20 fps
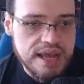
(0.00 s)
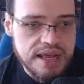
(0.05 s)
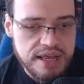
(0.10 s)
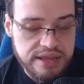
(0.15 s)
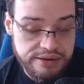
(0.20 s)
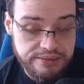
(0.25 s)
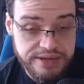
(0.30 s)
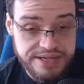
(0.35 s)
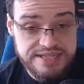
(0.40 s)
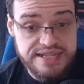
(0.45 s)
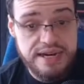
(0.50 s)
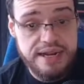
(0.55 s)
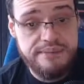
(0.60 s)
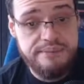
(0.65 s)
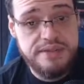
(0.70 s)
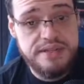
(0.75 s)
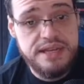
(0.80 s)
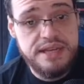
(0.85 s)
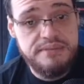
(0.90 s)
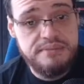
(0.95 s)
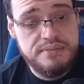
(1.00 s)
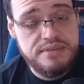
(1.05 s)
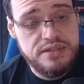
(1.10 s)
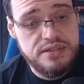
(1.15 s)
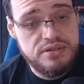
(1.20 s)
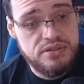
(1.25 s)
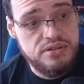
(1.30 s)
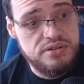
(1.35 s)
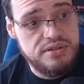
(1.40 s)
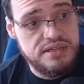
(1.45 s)
It was an
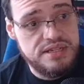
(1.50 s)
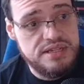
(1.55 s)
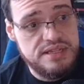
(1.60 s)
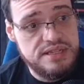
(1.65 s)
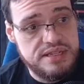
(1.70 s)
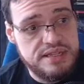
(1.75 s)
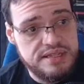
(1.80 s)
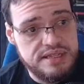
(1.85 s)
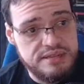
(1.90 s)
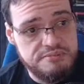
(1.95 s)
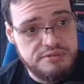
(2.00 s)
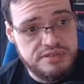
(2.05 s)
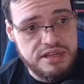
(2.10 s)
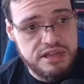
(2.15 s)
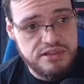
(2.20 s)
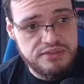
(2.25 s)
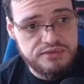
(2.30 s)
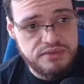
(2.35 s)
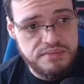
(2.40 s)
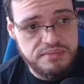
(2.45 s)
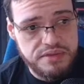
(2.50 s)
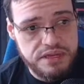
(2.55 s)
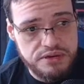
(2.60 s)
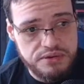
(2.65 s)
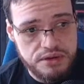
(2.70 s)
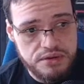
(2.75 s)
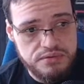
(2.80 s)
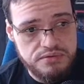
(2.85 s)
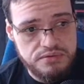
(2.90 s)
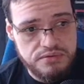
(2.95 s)
attempt to distance themselves from
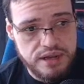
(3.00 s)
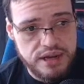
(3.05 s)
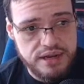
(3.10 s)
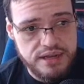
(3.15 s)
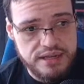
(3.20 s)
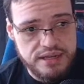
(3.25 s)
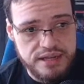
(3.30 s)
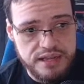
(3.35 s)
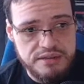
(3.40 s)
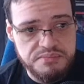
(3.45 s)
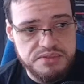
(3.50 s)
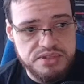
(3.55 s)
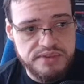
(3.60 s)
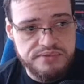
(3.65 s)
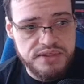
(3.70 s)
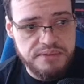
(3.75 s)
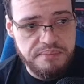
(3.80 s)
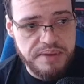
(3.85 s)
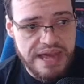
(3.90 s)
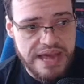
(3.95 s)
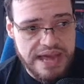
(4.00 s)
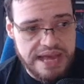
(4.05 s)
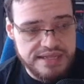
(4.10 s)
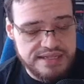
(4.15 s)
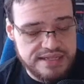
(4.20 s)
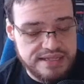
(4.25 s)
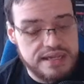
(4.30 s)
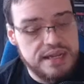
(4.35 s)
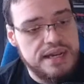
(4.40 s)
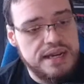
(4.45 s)
their old relic names of the
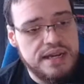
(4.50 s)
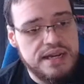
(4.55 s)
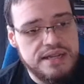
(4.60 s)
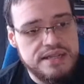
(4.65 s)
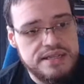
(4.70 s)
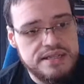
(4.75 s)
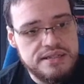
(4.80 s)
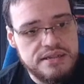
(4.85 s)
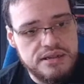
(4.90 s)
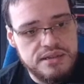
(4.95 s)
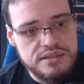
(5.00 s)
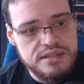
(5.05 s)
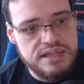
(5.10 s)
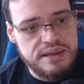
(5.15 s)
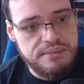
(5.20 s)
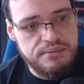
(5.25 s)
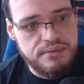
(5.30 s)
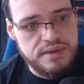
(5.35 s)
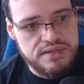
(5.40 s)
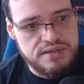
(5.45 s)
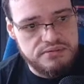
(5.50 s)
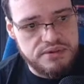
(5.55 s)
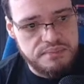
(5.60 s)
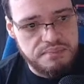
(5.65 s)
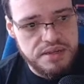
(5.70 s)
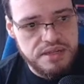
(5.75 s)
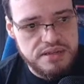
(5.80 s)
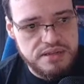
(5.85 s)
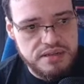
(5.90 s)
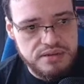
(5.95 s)
past. This concept was
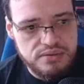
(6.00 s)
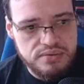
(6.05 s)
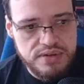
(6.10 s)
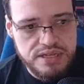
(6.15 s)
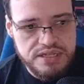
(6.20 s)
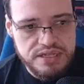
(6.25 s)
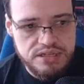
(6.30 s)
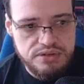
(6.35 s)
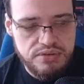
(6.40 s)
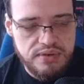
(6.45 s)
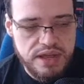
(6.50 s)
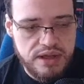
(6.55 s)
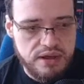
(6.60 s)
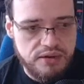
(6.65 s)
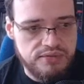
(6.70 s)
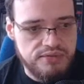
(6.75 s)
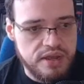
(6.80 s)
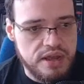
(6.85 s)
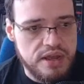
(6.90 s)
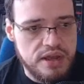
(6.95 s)
repeated in 2012